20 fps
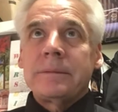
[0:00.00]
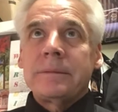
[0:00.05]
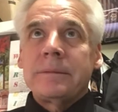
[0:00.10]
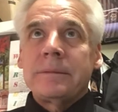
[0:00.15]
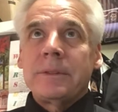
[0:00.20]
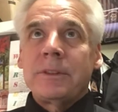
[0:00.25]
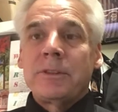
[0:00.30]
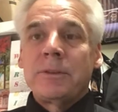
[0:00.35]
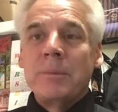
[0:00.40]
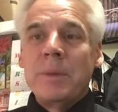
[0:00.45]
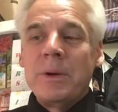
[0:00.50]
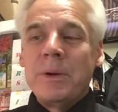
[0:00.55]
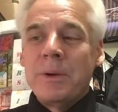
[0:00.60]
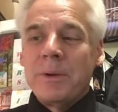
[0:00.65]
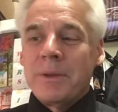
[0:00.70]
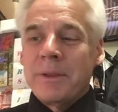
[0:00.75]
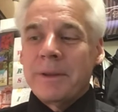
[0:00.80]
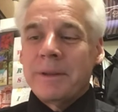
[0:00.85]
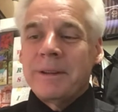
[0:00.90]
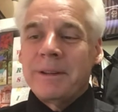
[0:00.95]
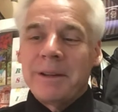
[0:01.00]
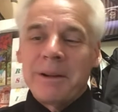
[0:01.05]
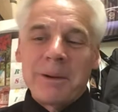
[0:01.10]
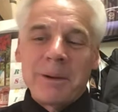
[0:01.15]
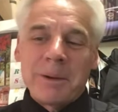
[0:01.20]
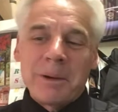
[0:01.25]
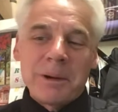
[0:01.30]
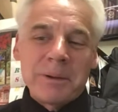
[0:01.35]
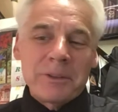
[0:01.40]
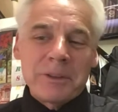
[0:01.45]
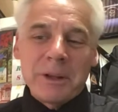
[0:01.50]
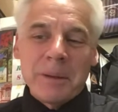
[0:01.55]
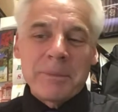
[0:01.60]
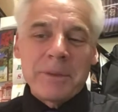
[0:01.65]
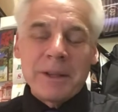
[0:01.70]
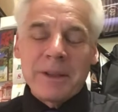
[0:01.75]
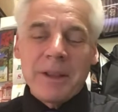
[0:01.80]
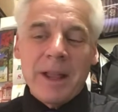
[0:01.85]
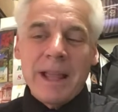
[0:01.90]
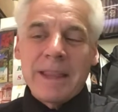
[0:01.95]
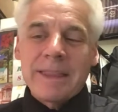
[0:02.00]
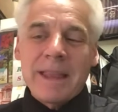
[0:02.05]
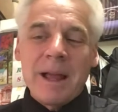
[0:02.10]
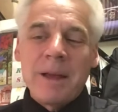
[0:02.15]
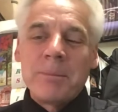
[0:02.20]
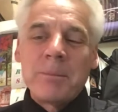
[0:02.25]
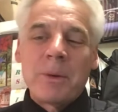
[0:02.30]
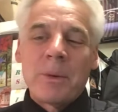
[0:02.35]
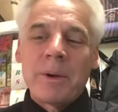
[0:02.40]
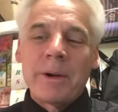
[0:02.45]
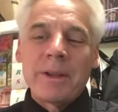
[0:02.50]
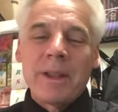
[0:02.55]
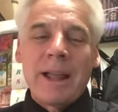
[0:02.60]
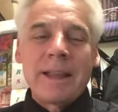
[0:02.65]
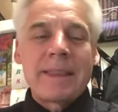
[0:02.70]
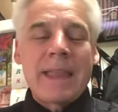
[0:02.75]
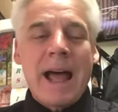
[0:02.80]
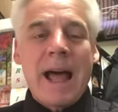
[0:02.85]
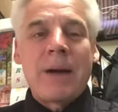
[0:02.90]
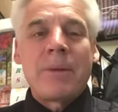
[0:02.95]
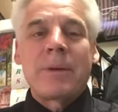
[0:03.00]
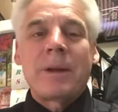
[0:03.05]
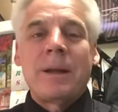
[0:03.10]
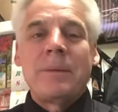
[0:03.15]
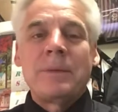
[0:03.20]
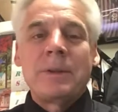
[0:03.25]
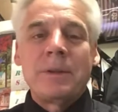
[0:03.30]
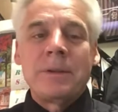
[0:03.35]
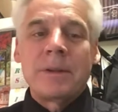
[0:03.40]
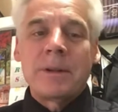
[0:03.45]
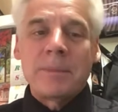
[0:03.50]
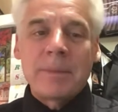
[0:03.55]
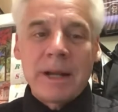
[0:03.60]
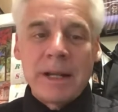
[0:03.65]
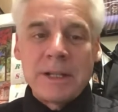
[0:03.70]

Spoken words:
smooth, or something like that, a word like that when I'm doing them, and I